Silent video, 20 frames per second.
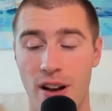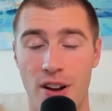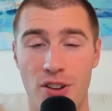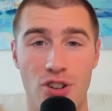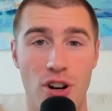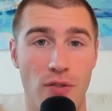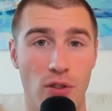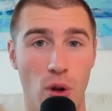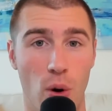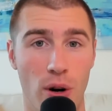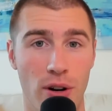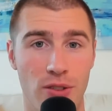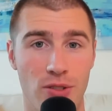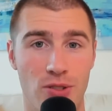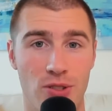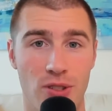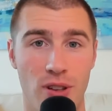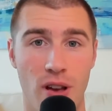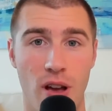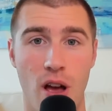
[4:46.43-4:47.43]
Trevor
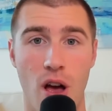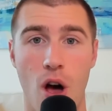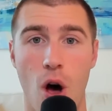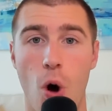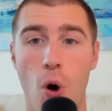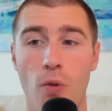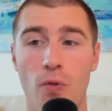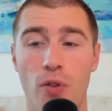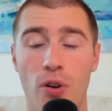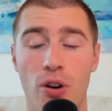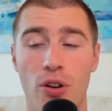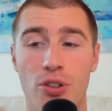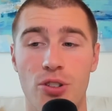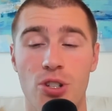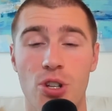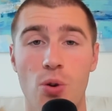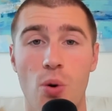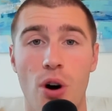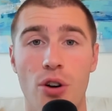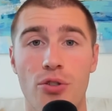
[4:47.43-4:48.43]
Lawrence over
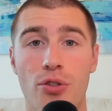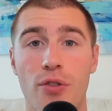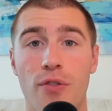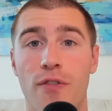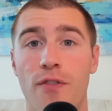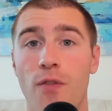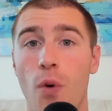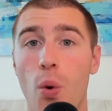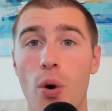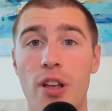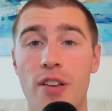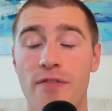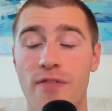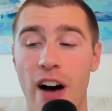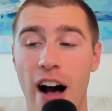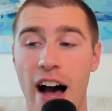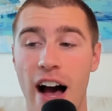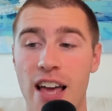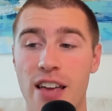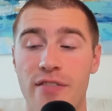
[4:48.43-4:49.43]

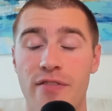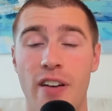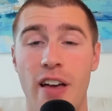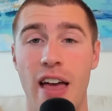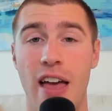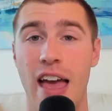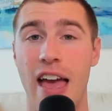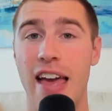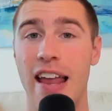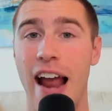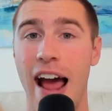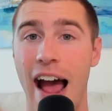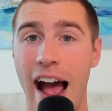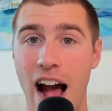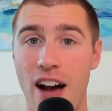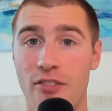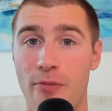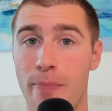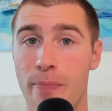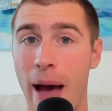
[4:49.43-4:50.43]
245.5
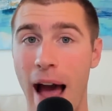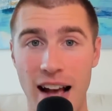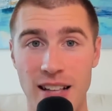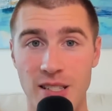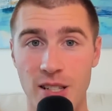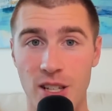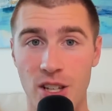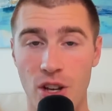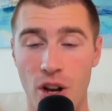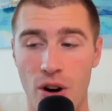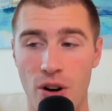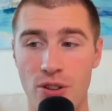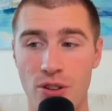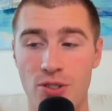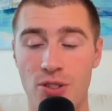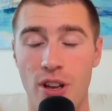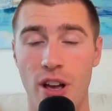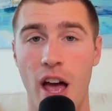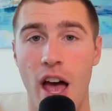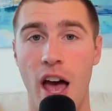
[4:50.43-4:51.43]
passing
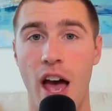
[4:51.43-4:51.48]
yards.